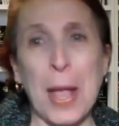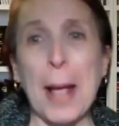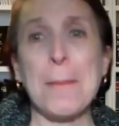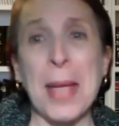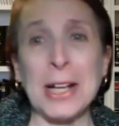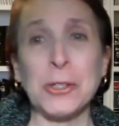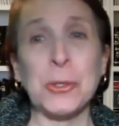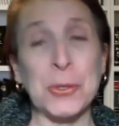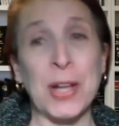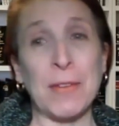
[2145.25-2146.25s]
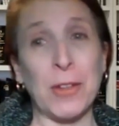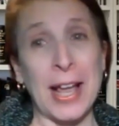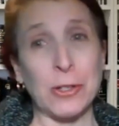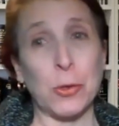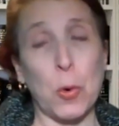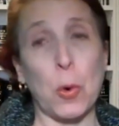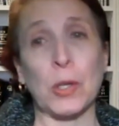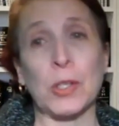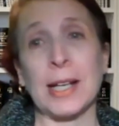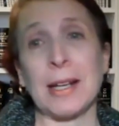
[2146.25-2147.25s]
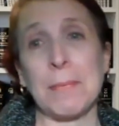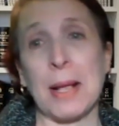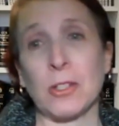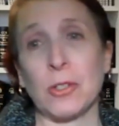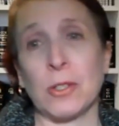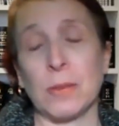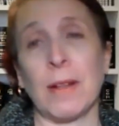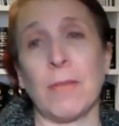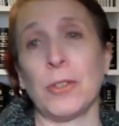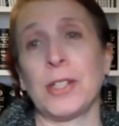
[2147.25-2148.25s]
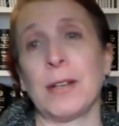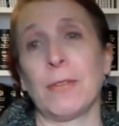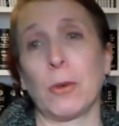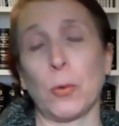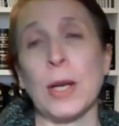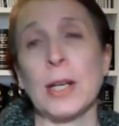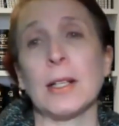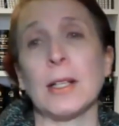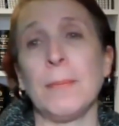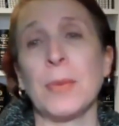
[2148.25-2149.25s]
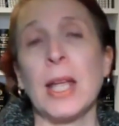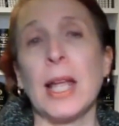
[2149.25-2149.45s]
a master's level Agile course in a master's level set of curriculum.